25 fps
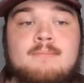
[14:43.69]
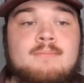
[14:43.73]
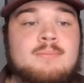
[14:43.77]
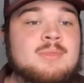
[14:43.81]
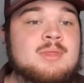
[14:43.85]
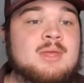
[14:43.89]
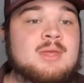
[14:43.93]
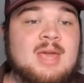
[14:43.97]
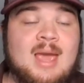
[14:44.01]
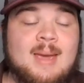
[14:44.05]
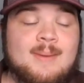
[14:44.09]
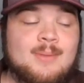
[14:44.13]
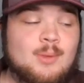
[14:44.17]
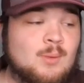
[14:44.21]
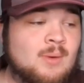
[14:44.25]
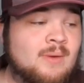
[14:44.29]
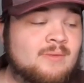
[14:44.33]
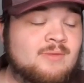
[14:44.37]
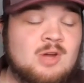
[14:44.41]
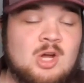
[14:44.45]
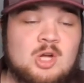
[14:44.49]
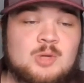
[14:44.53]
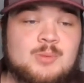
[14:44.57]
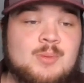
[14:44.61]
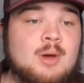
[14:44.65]
the game that we've
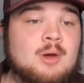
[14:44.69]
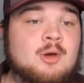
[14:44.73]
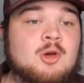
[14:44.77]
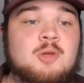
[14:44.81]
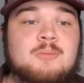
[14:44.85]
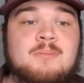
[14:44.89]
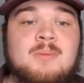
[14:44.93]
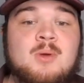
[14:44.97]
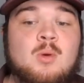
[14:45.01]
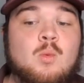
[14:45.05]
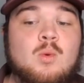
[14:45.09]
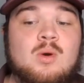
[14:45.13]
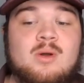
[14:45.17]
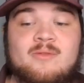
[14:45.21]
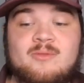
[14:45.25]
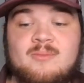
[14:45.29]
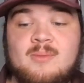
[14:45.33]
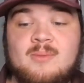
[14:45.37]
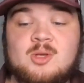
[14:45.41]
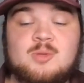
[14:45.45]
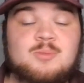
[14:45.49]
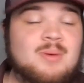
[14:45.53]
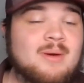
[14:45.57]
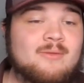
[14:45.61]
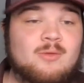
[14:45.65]
talked about could be one of the
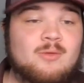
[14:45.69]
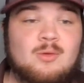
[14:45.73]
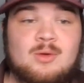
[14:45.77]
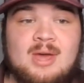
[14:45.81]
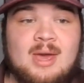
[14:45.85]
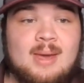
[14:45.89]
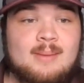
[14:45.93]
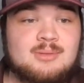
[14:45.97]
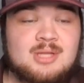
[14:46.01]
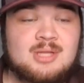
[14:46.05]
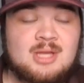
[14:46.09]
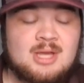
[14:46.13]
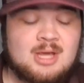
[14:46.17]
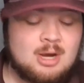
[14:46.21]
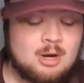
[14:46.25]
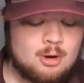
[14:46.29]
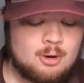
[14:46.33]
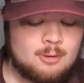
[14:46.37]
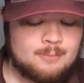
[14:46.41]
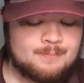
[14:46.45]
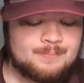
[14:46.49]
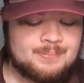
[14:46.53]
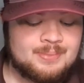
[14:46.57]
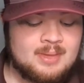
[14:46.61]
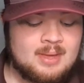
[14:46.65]
most pivotal games of the
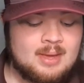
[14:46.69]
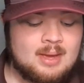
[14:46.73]
year.